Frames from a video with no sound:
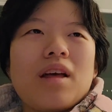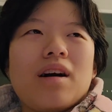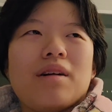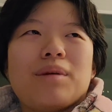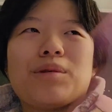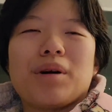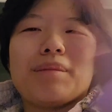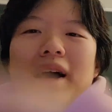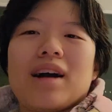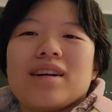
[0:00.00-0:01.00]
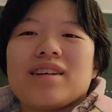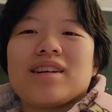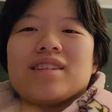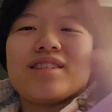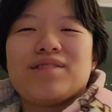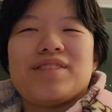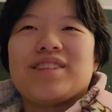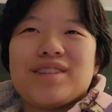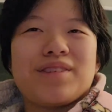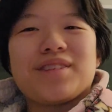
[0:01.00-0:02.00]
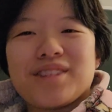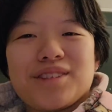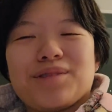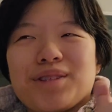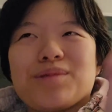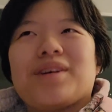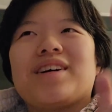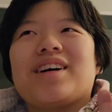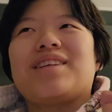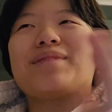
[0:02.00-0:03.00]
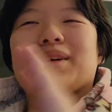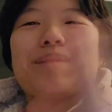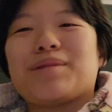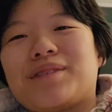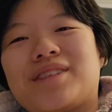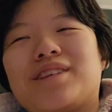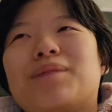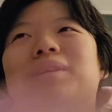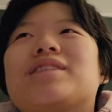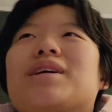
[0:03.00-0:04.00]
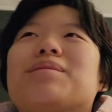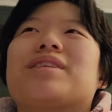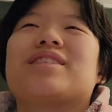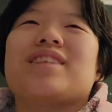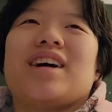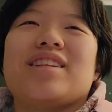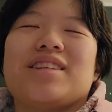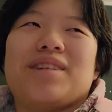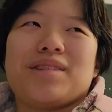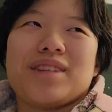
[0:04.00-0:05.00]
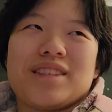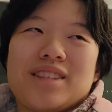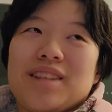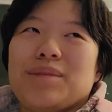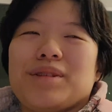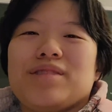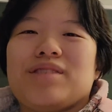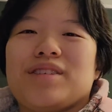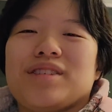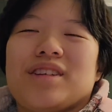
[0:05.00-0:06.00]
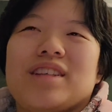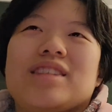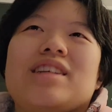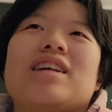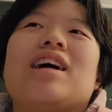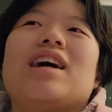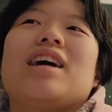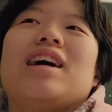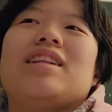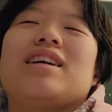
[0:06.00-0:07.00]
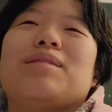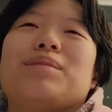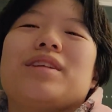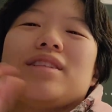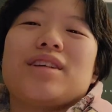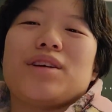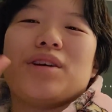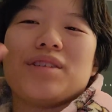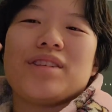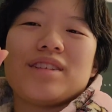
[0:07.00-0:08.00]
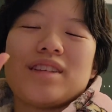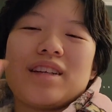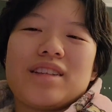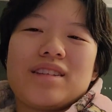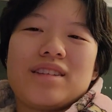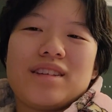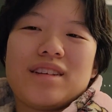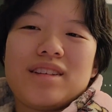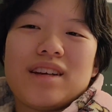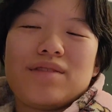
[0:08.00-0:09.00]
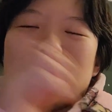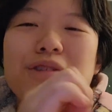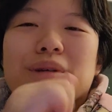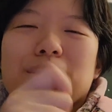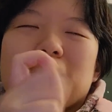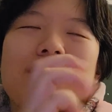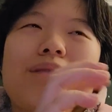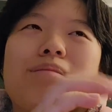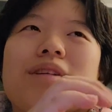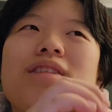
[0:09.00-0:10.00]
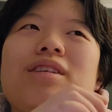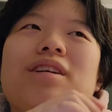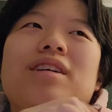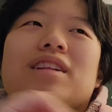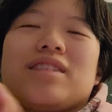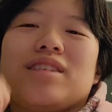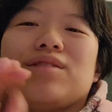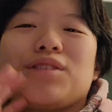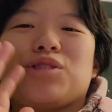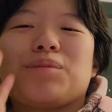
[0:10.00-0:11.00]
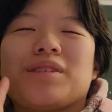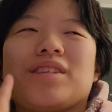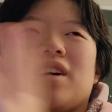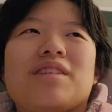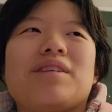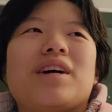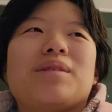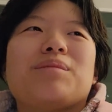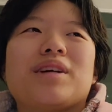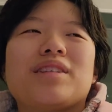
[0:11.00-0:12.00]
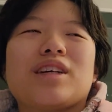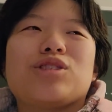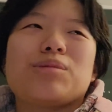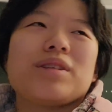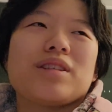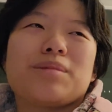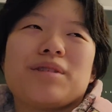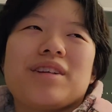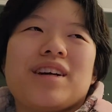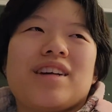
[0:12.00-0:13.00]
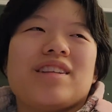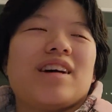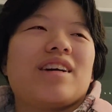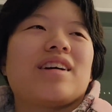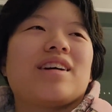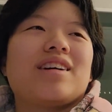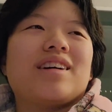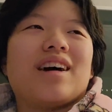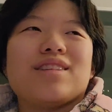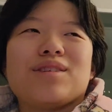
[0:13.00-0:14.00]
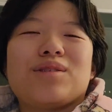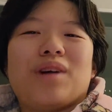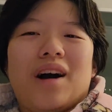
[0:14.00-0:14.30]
a while back, these ferrets are the reason why like my wrist is all messed up because I was like selling a bunch of ferrets on Etsy, and then but then the yarn is like the like feels like bliss yarn, and it does feel super soft, but it's like super slippery, and like I don't know